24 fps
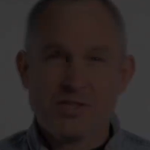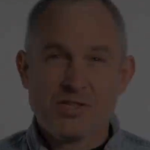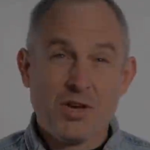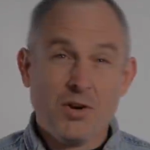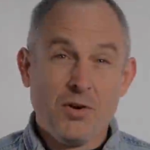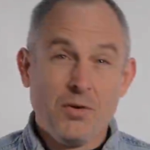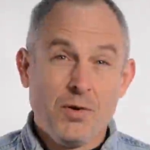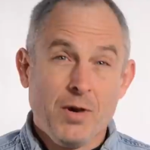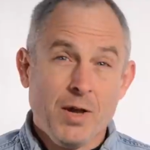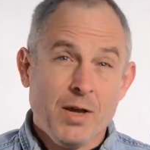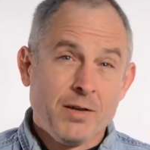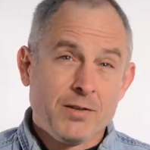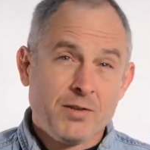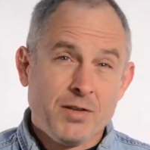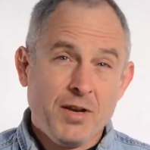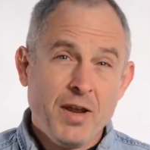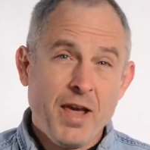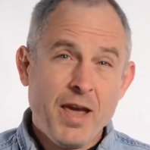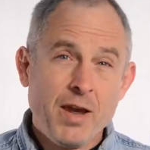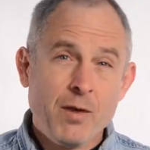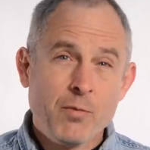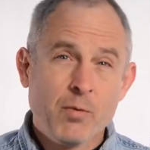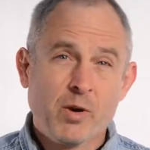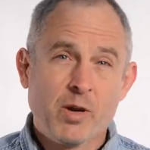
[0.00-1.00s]
So,
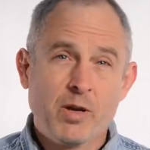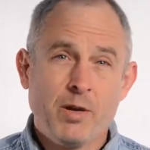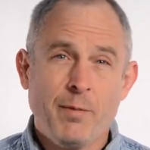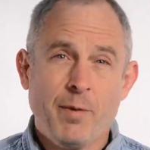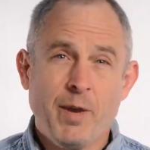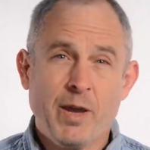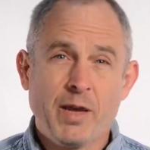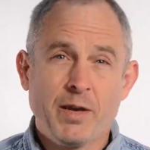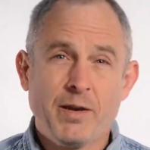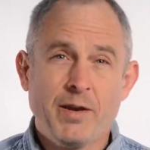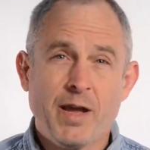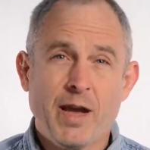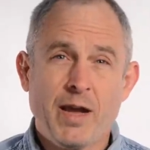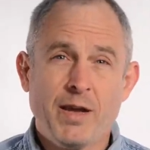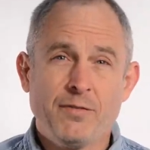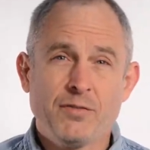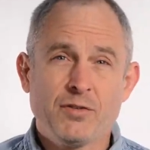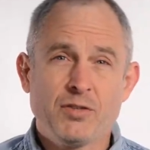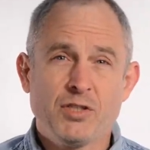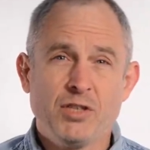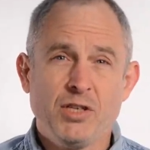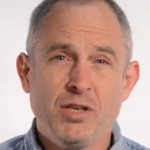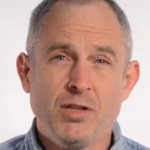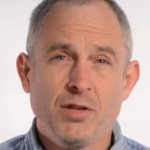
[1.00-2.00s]
today we're going to make a knife
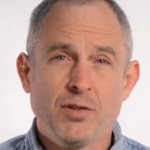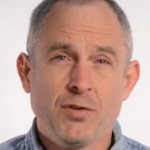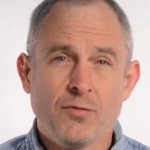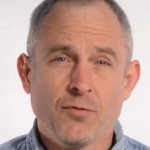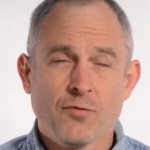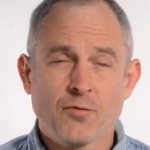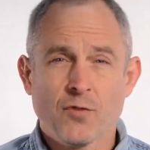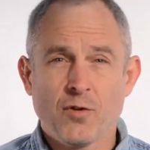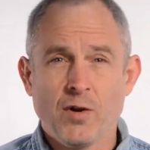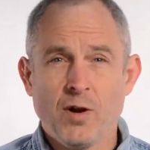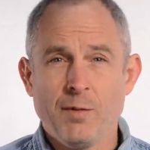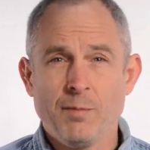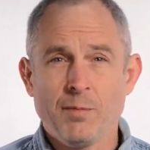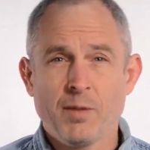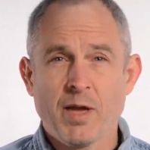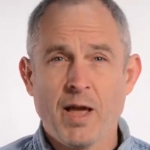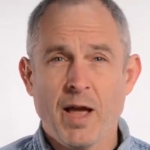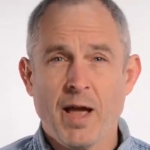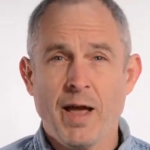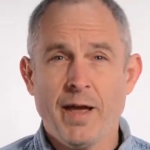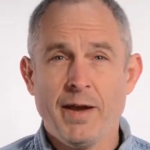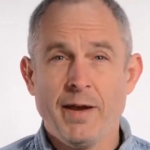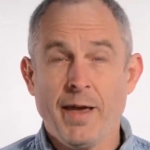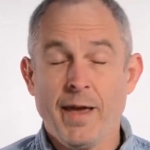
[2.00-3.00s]
sheath from
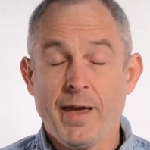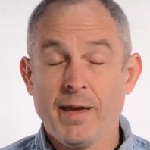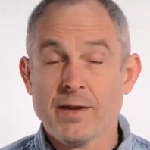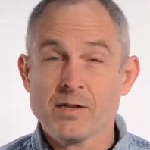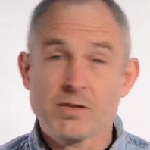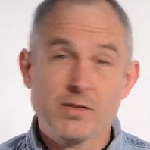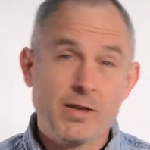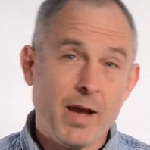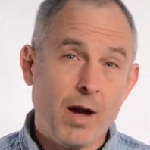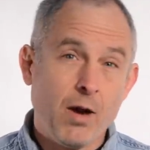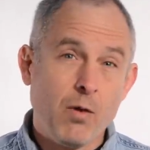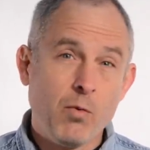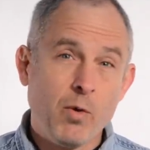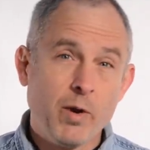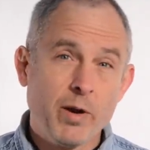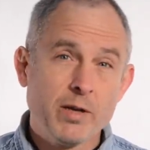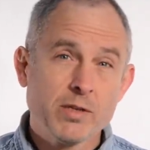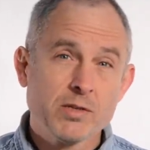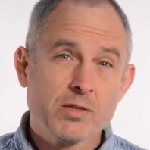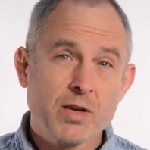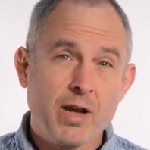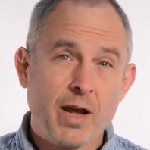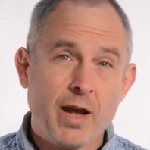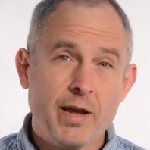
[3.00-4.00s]
Kydex. Now, what
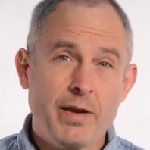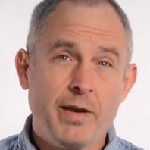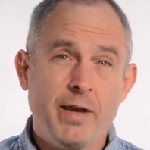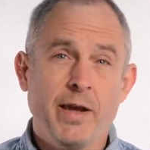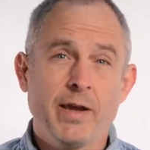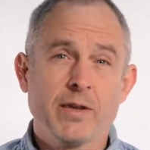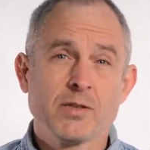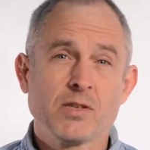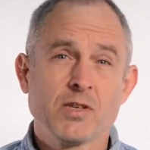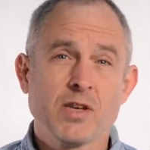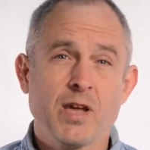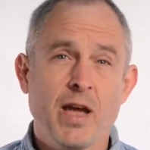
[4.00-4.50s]
is Kydex?